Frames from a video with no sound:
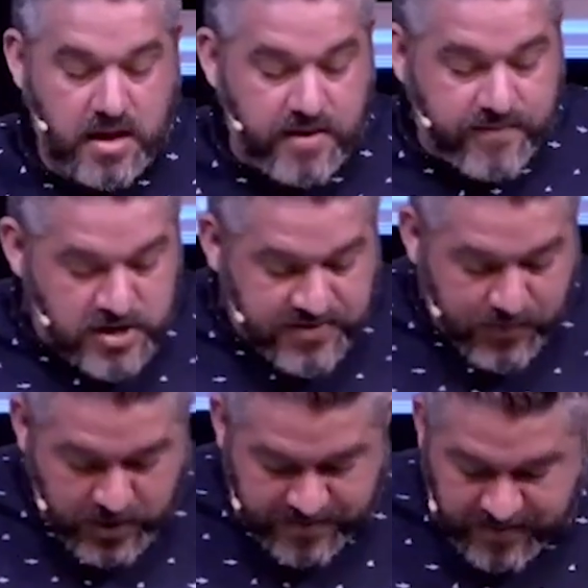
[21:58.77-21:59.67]
And in verse
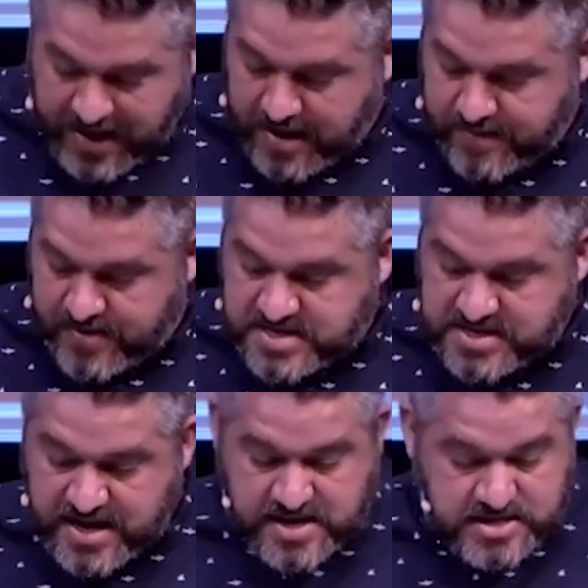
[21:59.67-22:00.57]
45, it
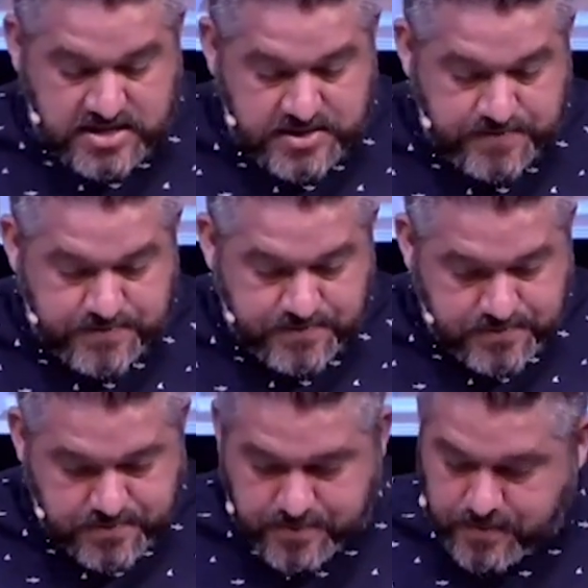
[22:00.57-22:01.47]
says,
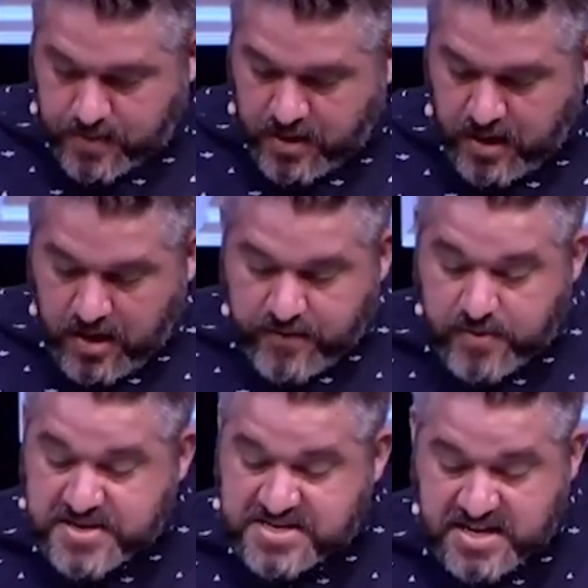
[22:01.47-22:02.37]

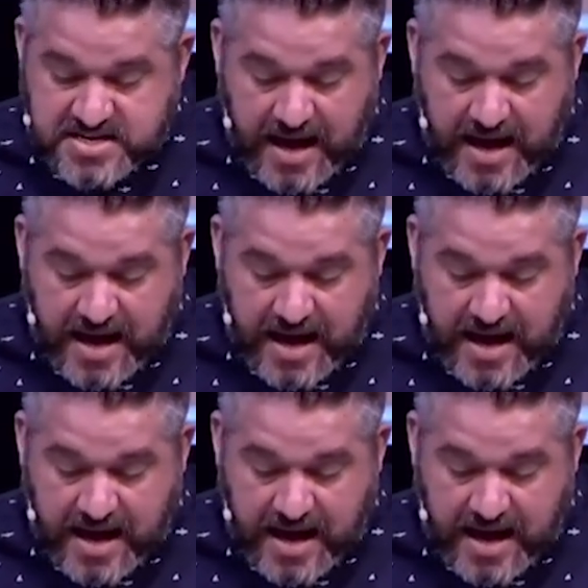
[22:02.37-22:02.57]
from the sixth